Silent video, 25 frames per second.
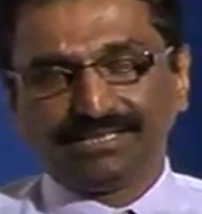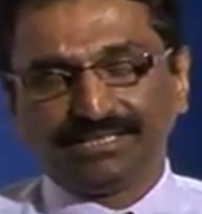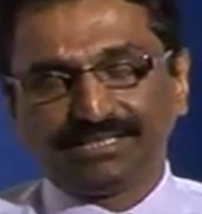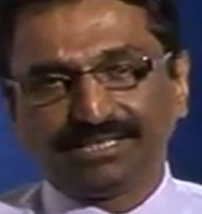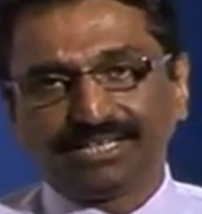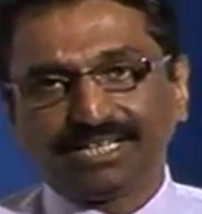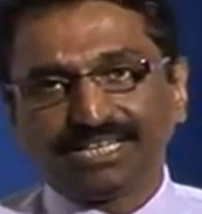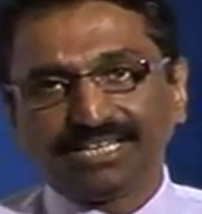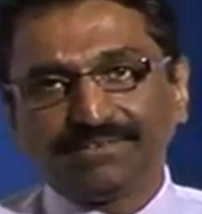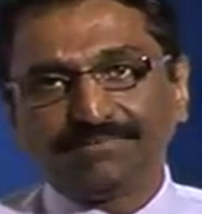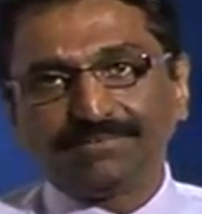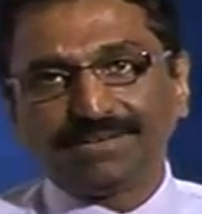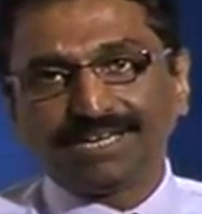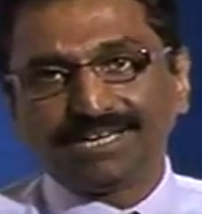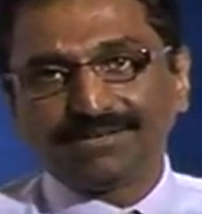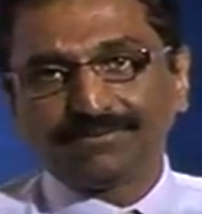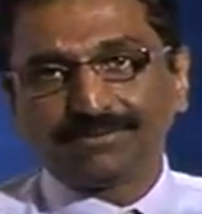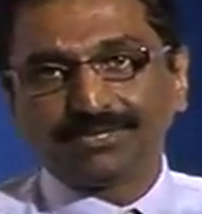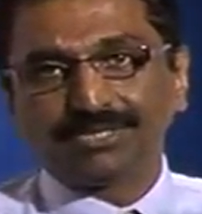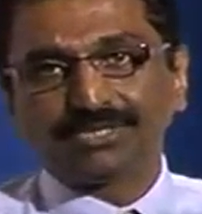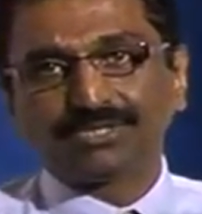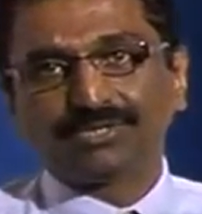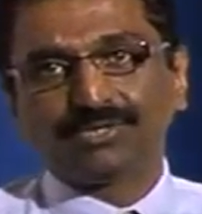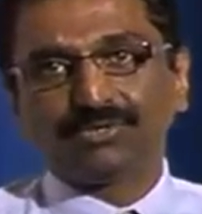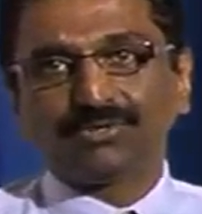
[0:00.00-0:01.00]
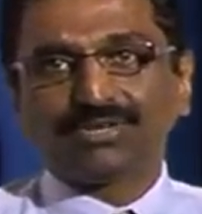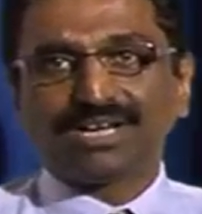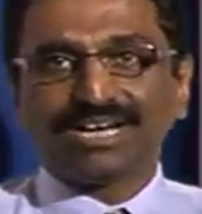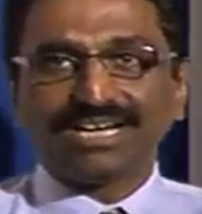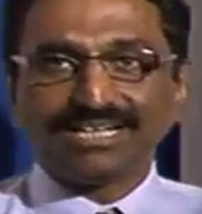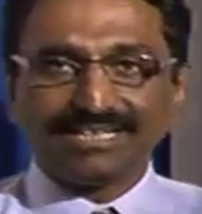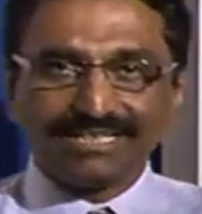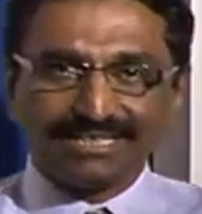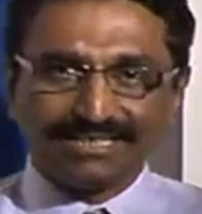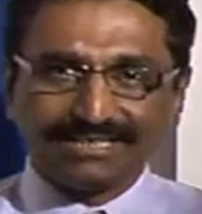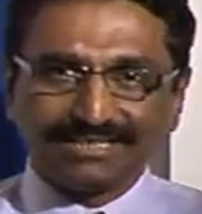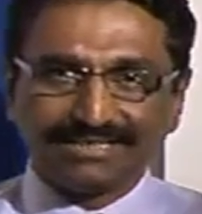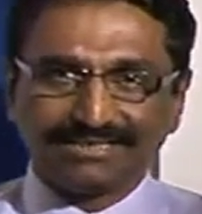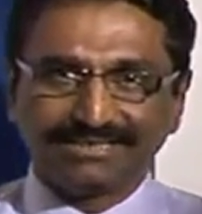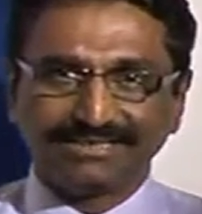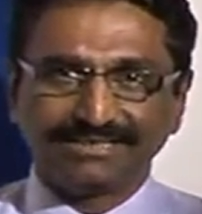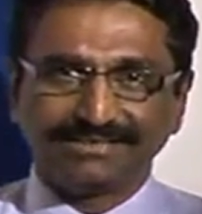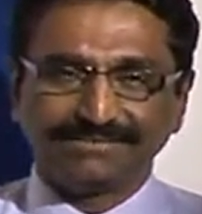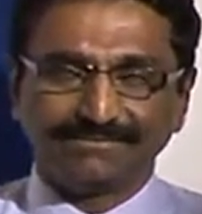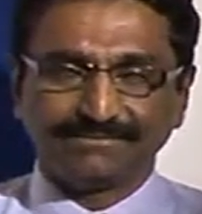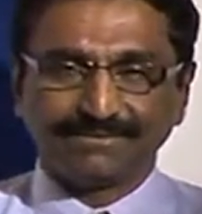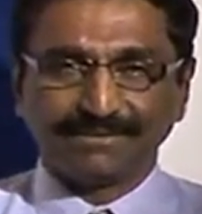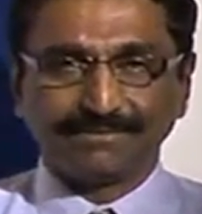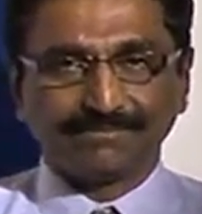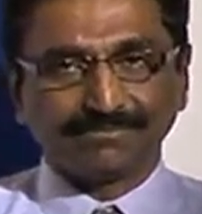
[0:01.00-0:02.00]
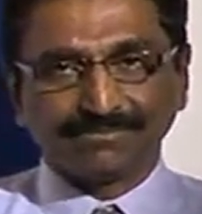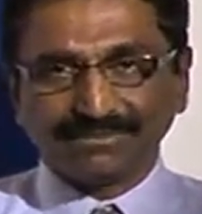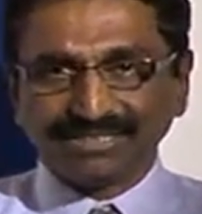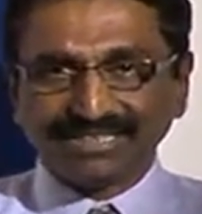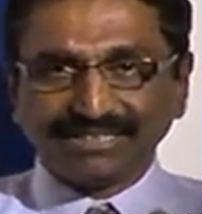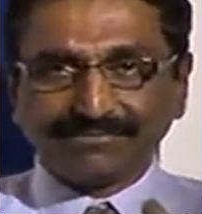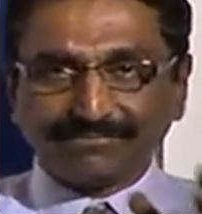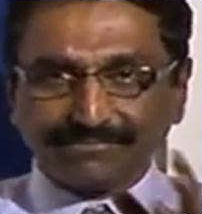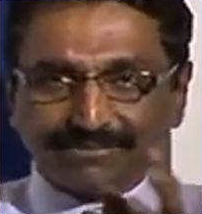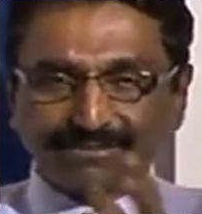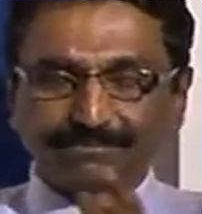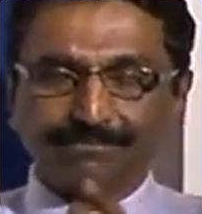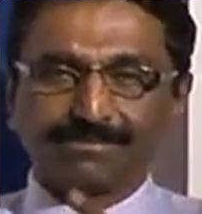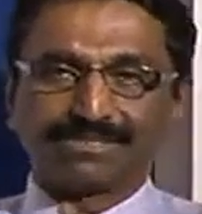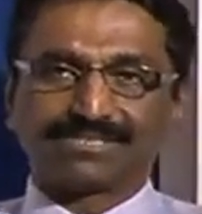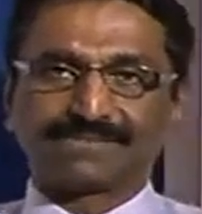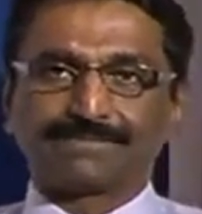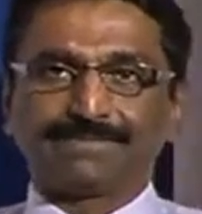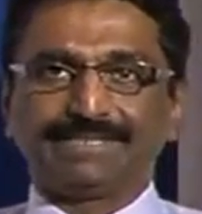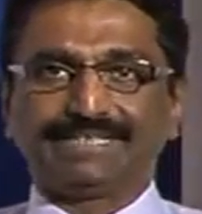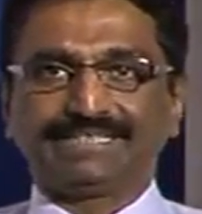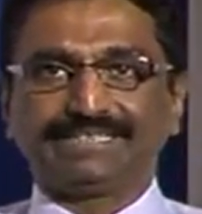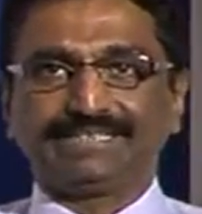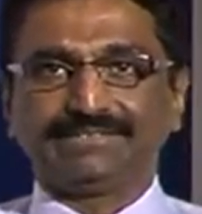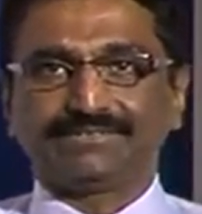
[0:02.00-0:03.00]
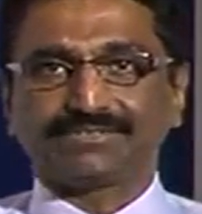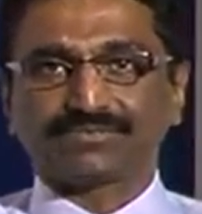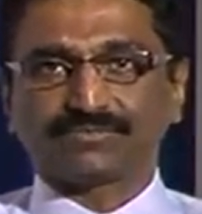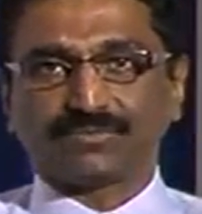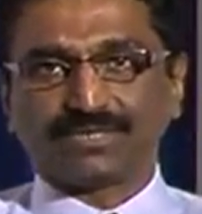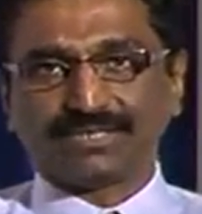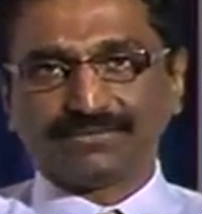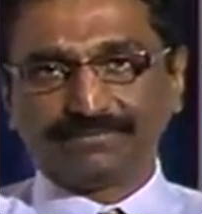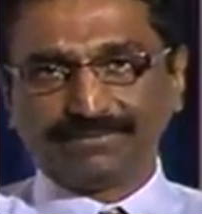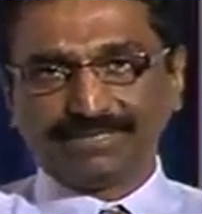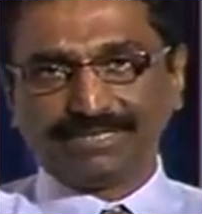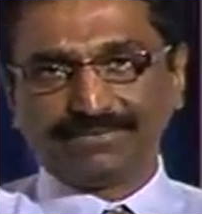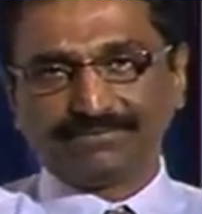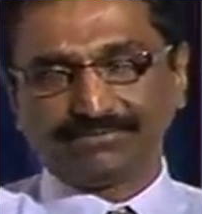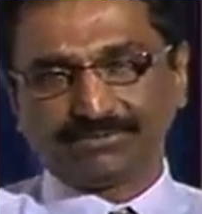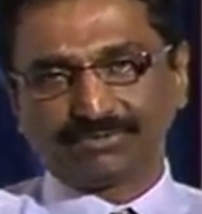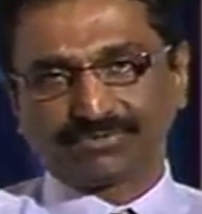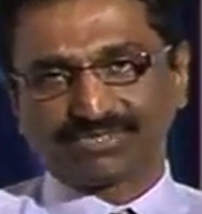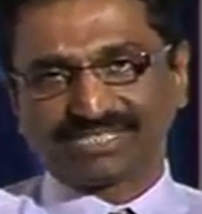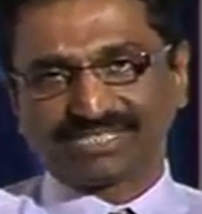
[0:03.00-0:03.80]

Now, if I were to look at it from different perspectives, one way to